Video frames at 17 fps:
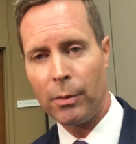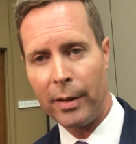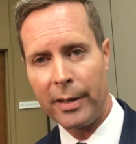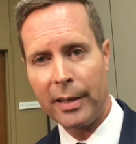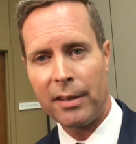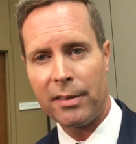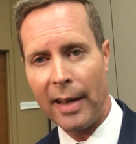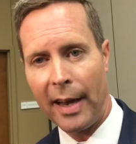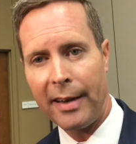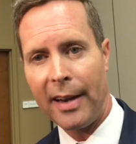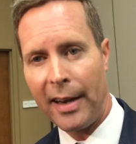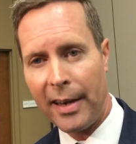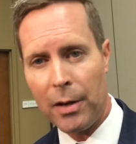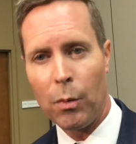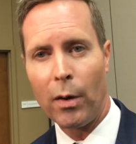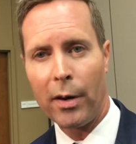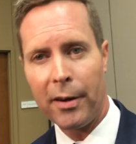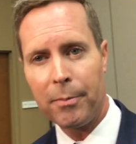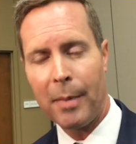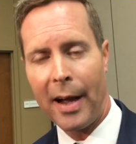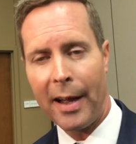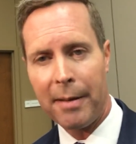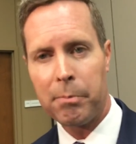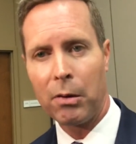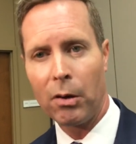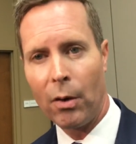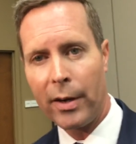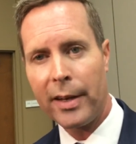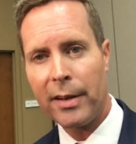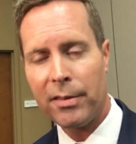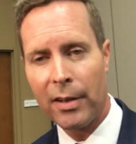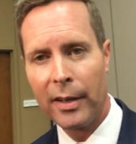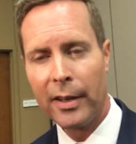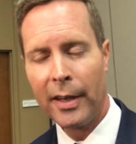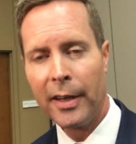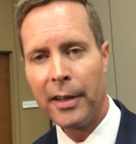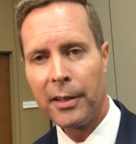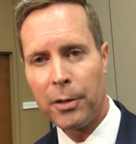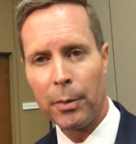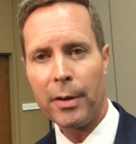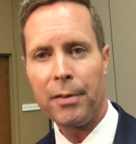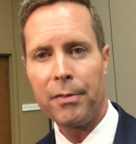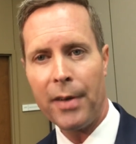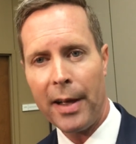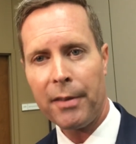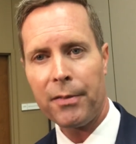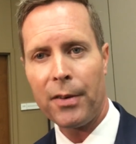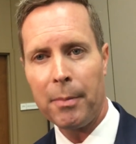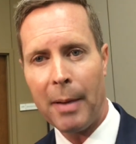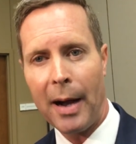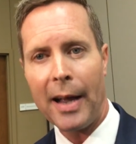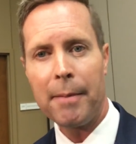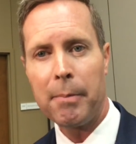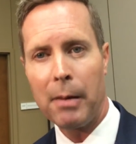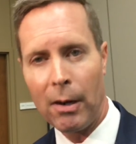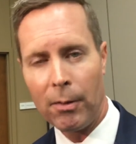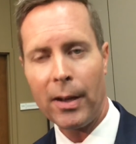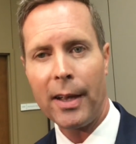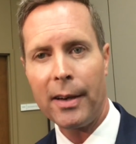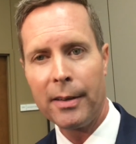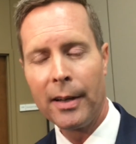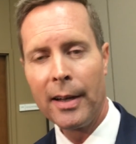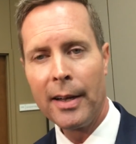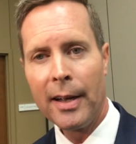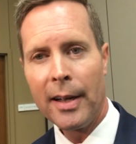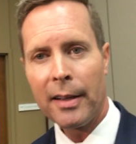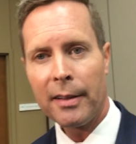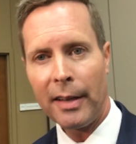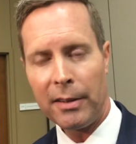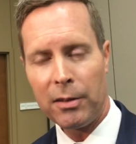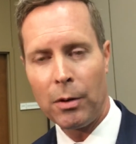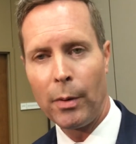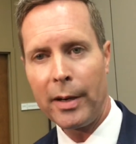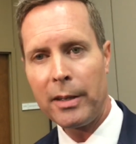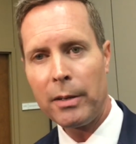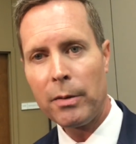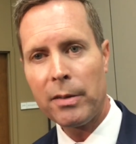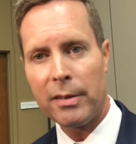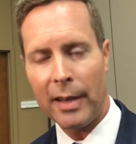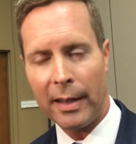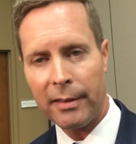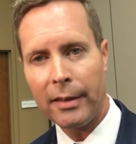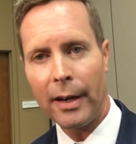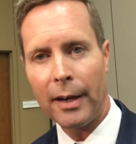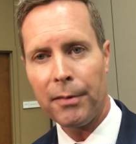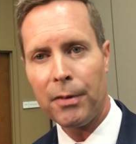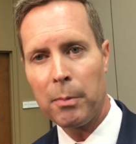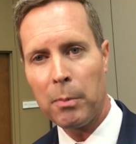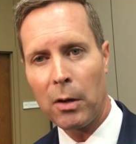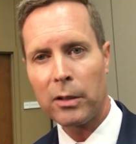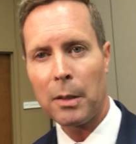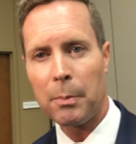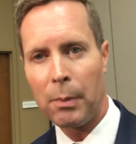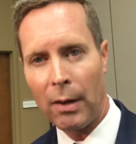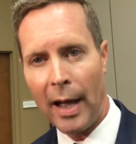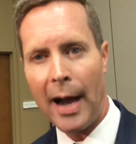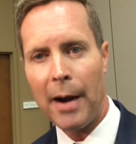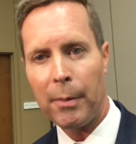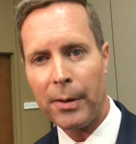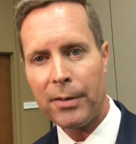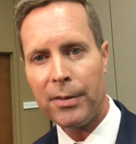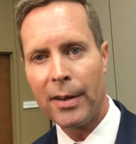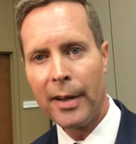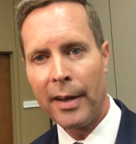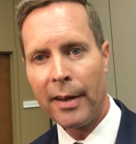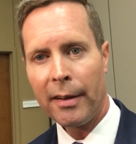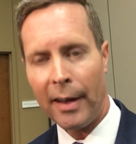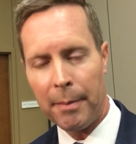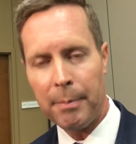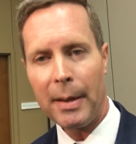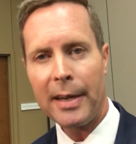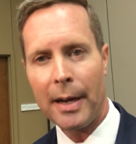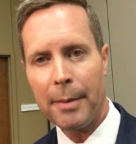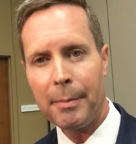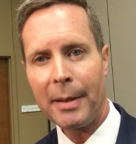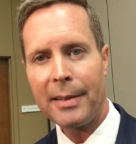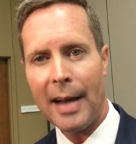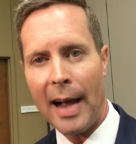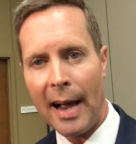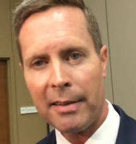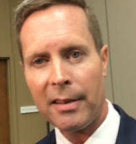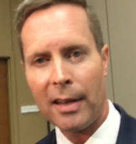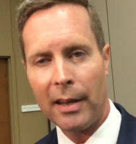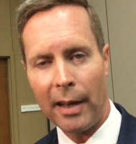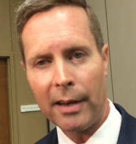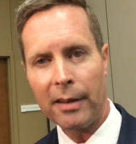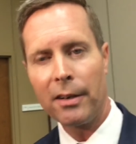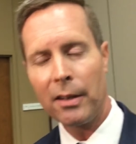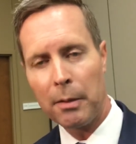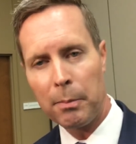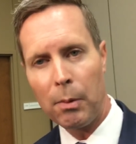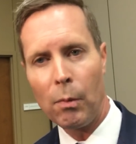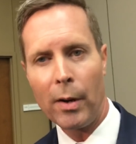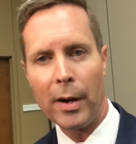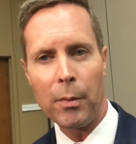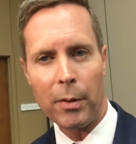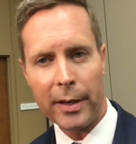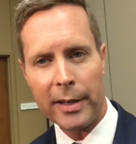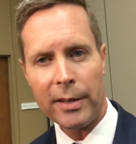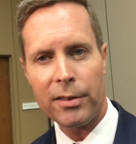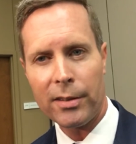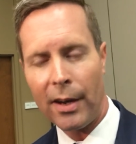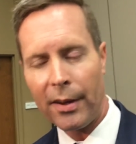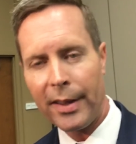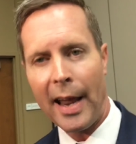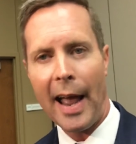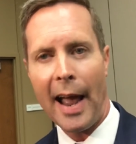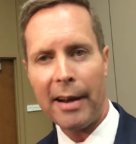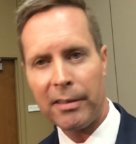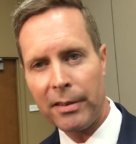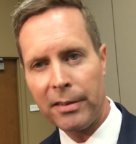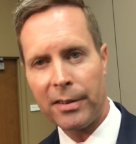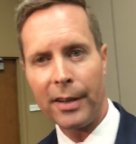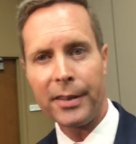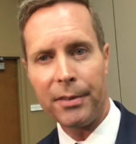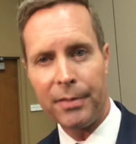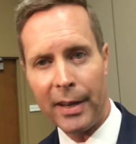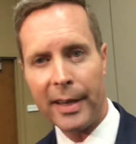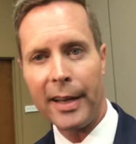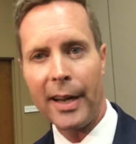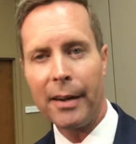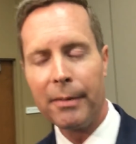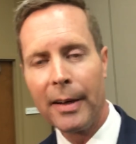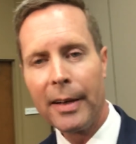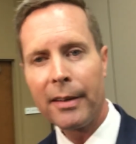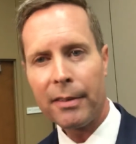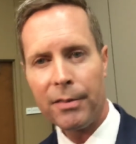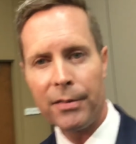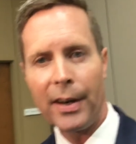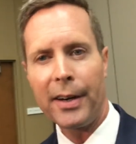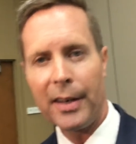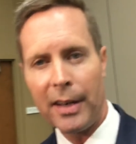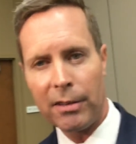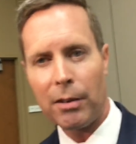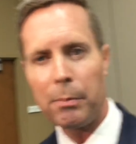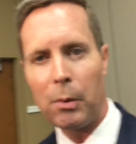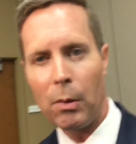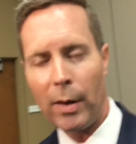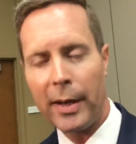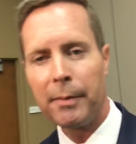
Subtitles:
going to send any one of my employees to an event for my opponent that's going to sit there for multiple hours and become intoxicated to the point where you saw the actions on the video. It's very disappointing.